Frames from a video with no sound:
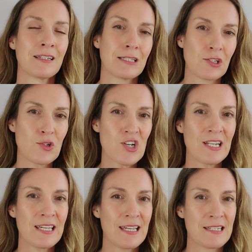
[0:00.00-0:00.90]

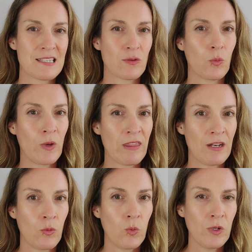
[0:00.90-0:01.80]
Usually it's within
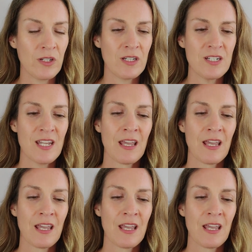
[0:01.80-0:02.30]
a word.